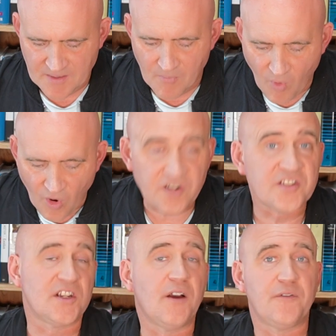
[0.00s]
that more
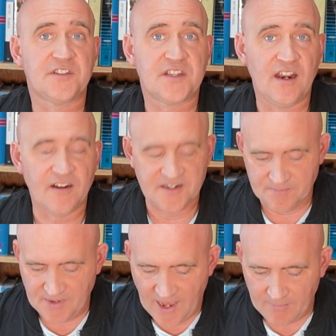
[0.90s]
stuff is carried
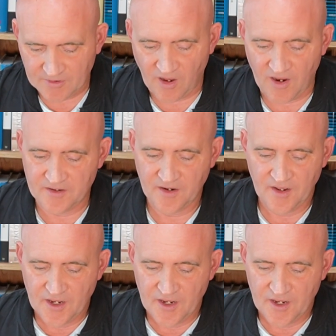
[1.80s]
to Babylon.